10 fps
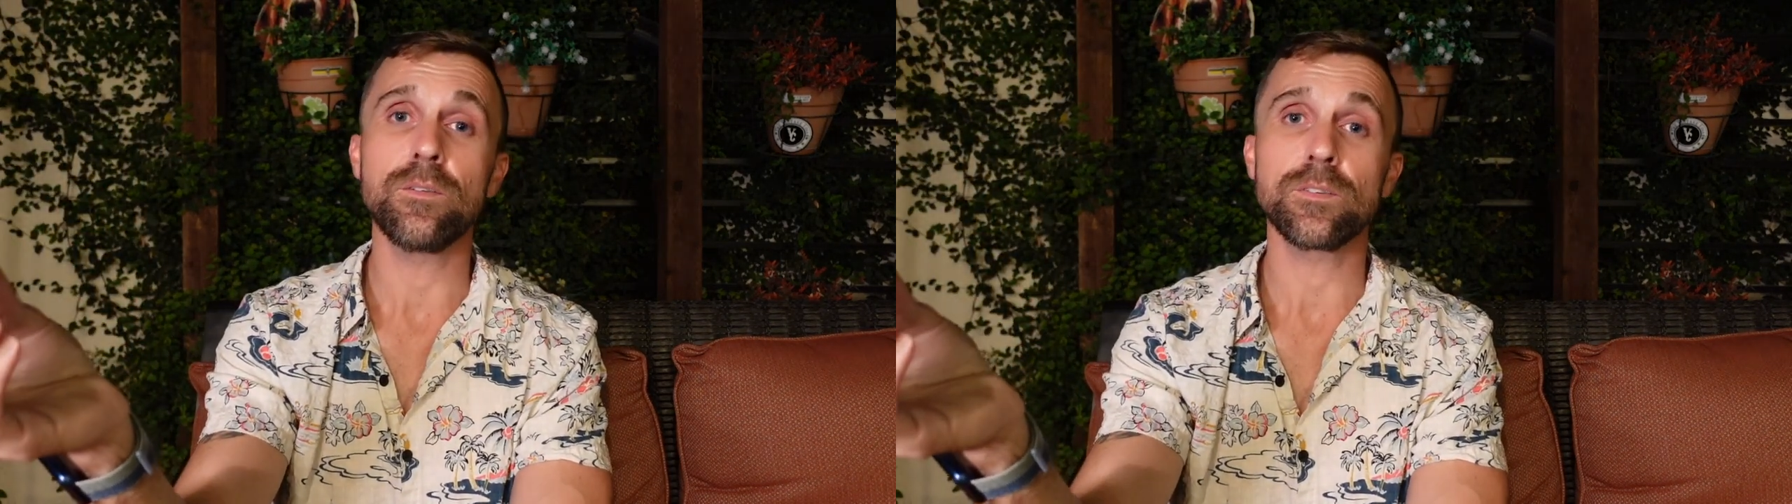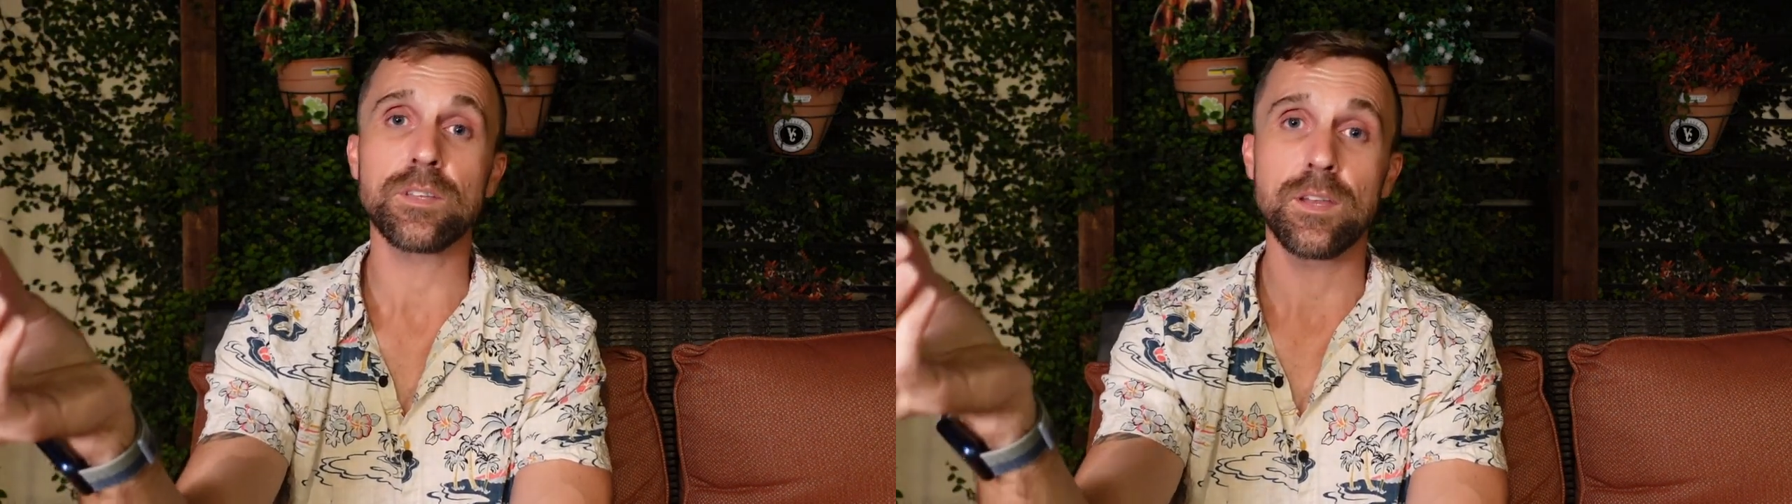you
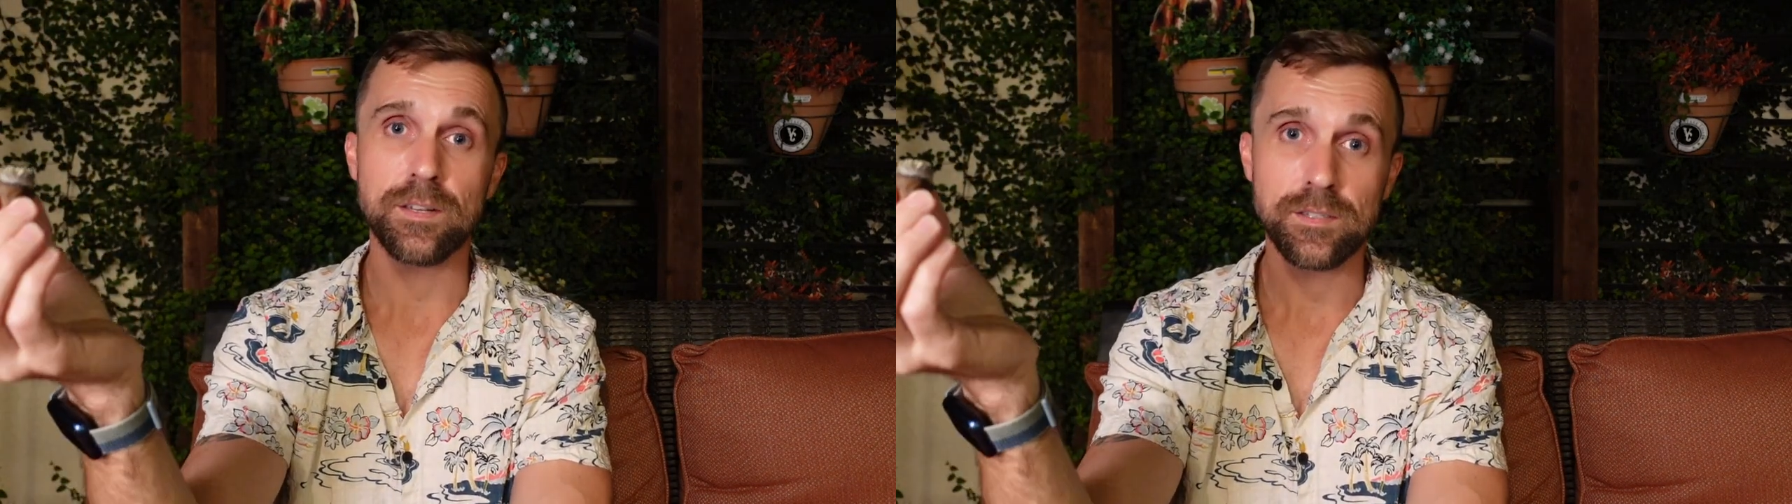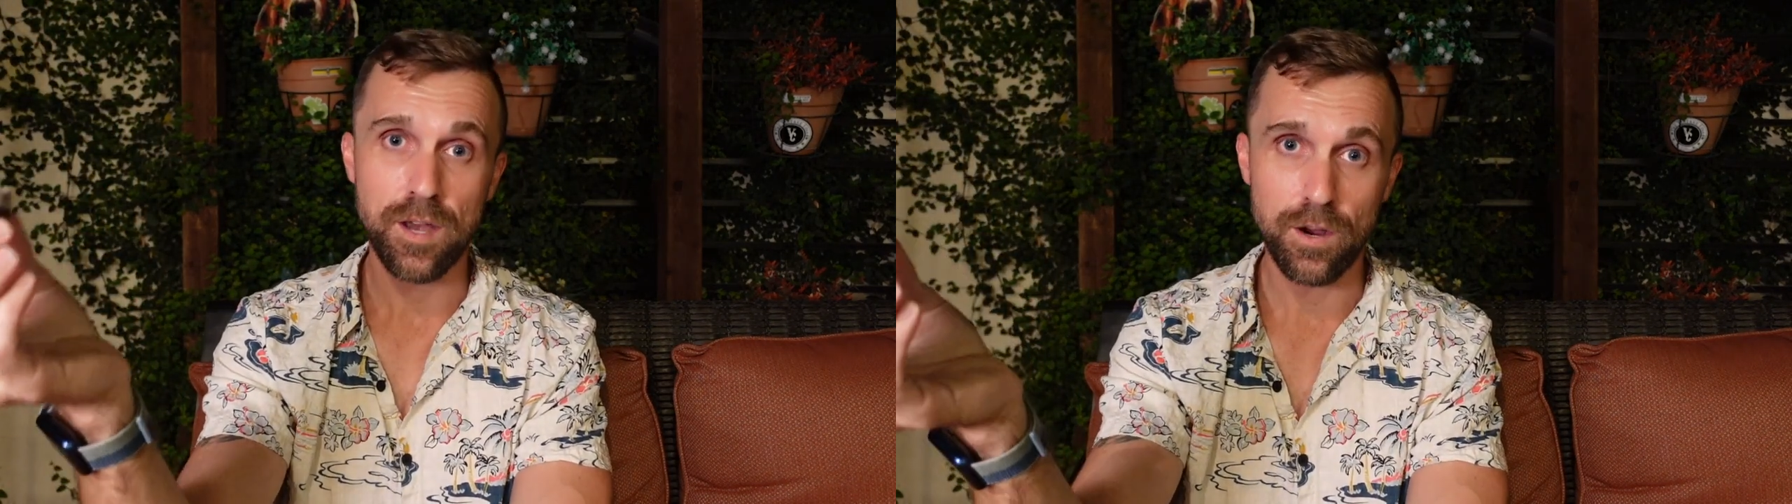for sending
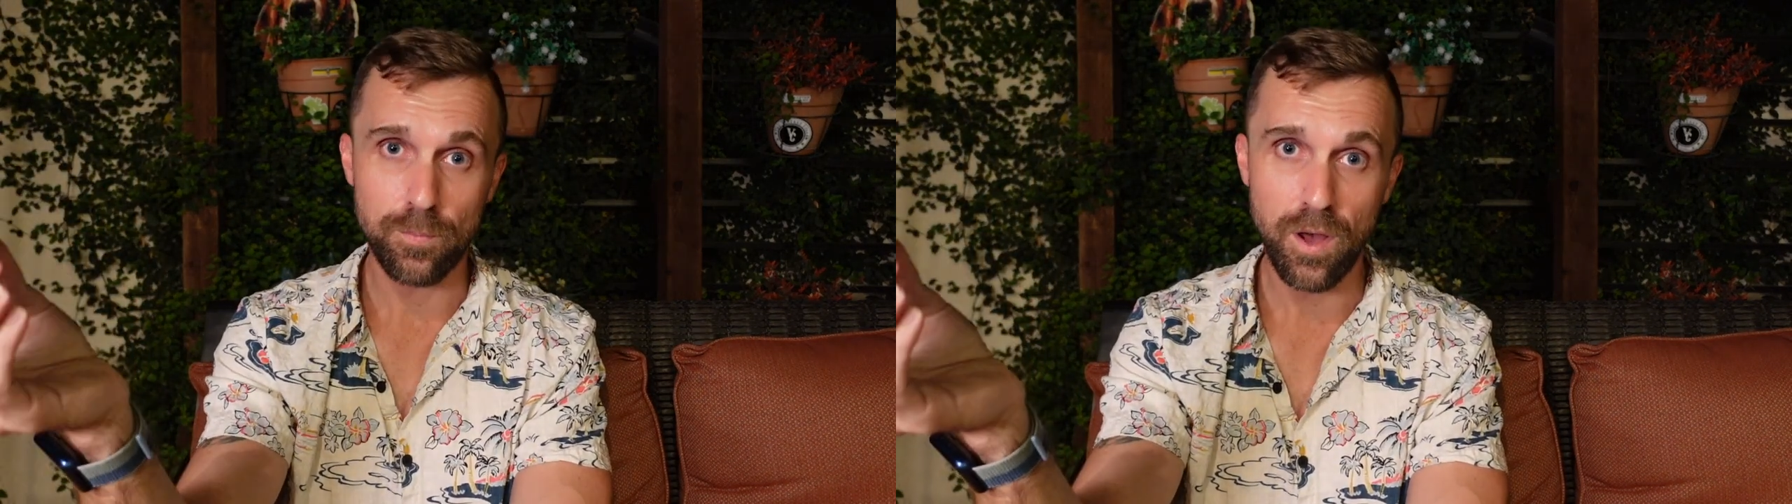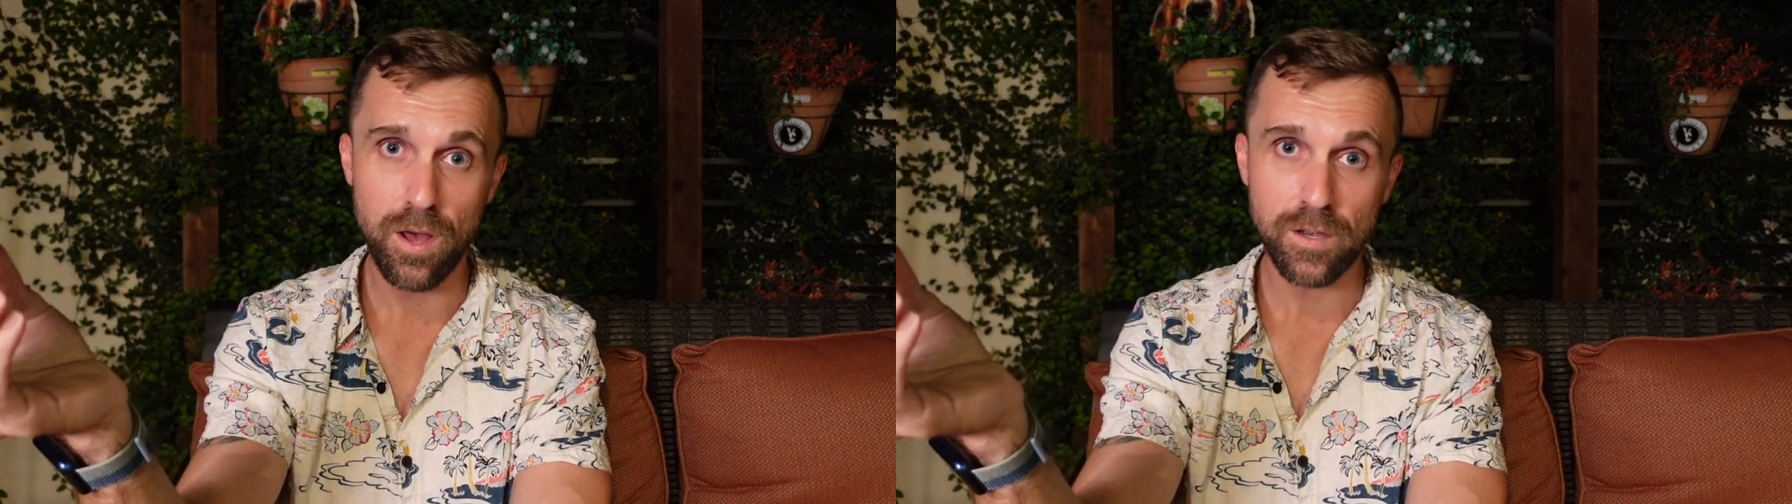an entire
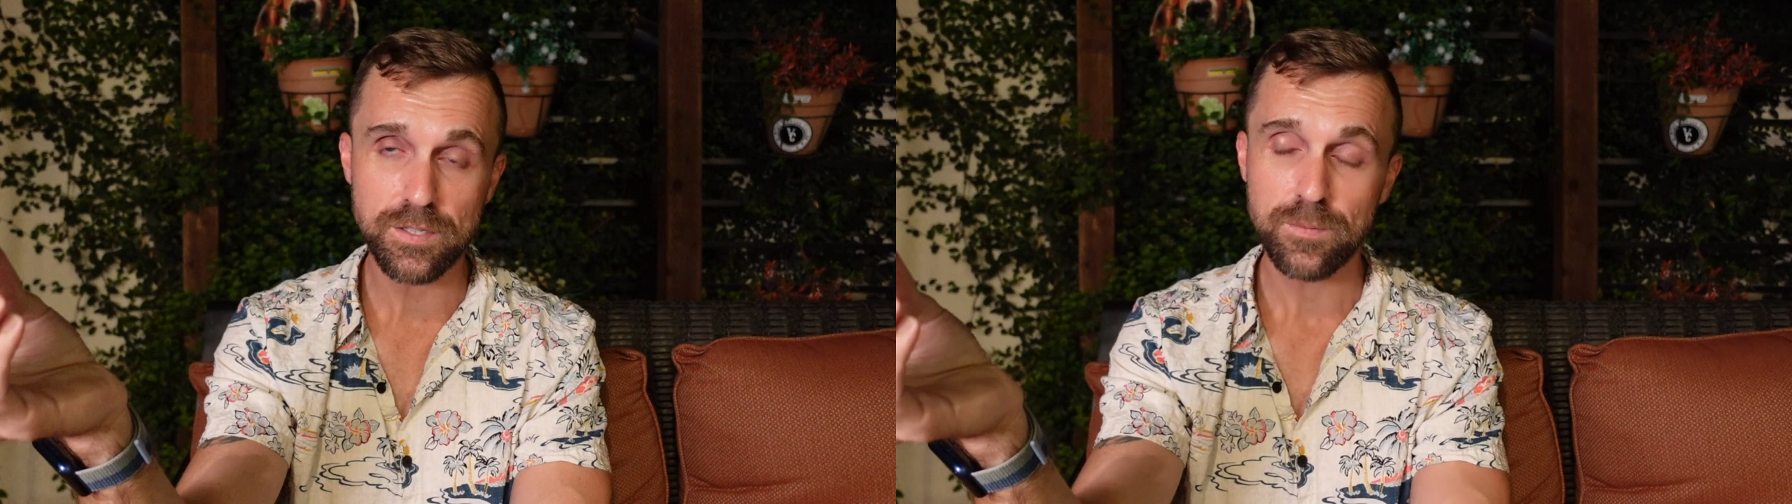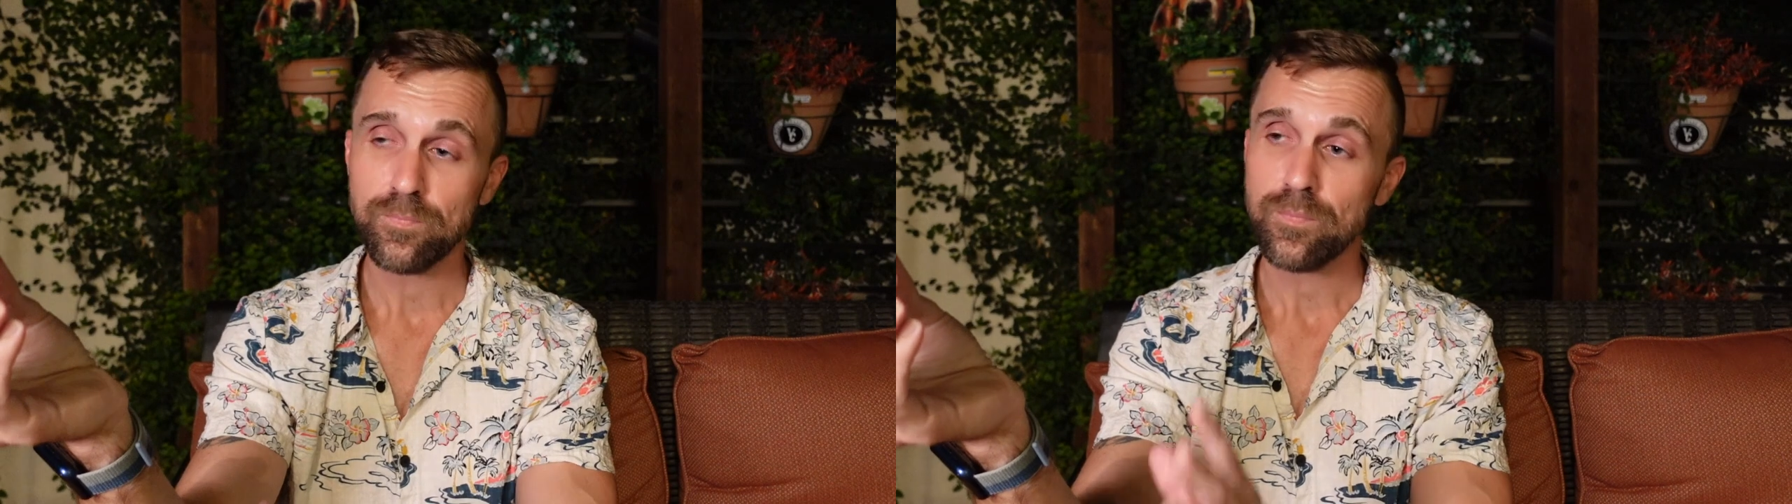box.